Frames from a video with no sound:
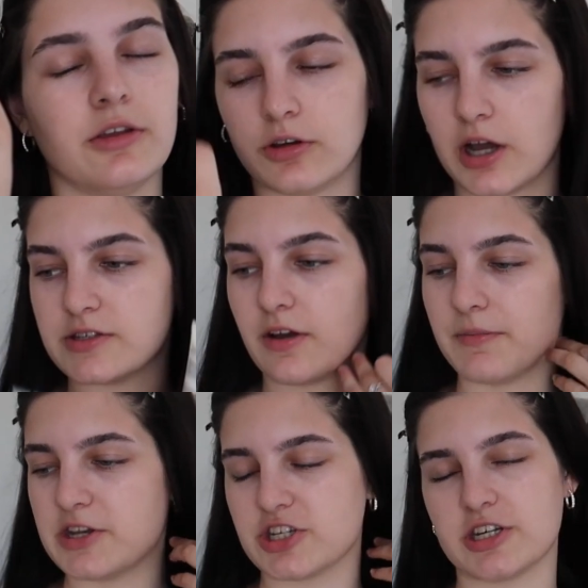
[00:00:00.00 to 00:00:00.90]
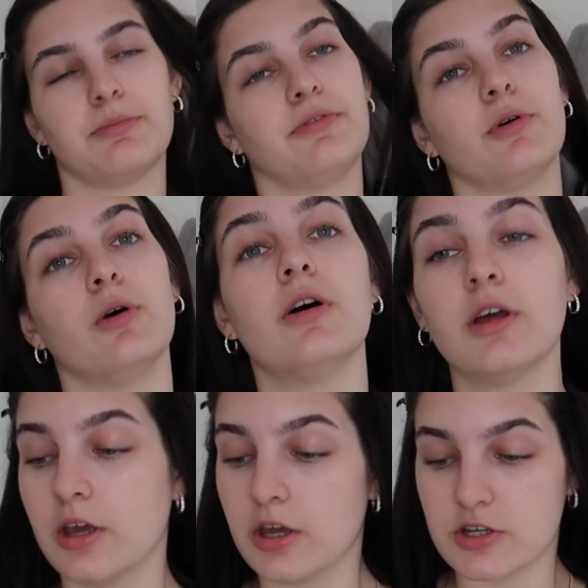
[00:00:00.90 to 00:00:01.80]
you guys have mentioned it before.
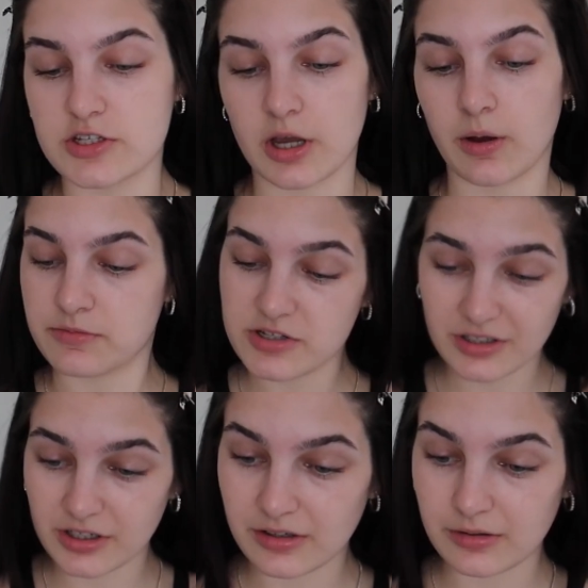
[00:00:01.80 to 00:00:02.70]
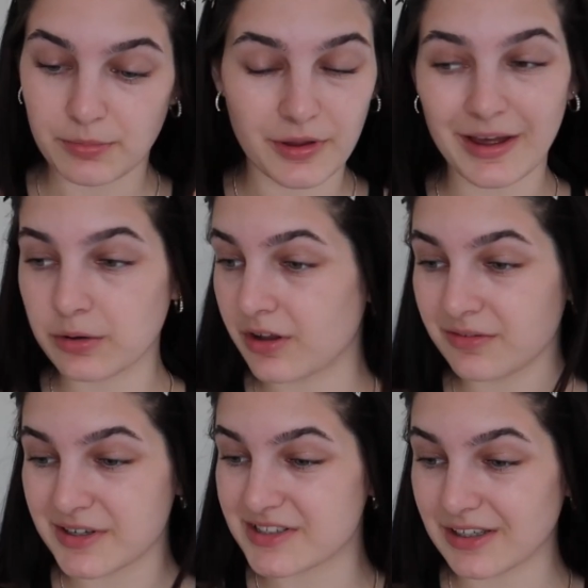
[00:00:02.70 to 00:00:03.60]
So I'm just gonna put that all over
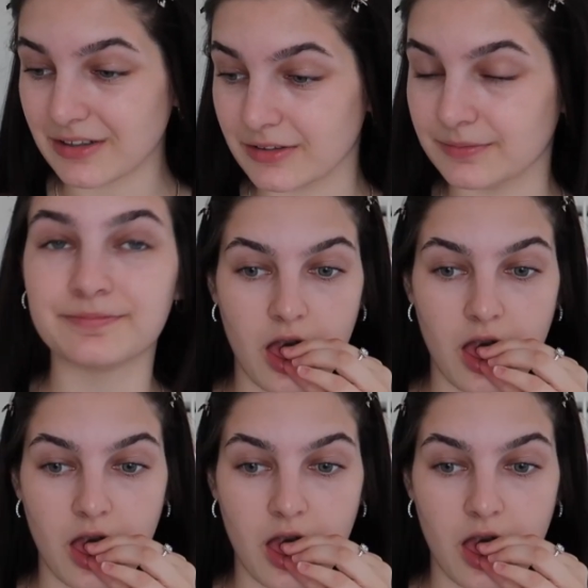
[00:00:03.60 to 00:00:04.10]
my skin.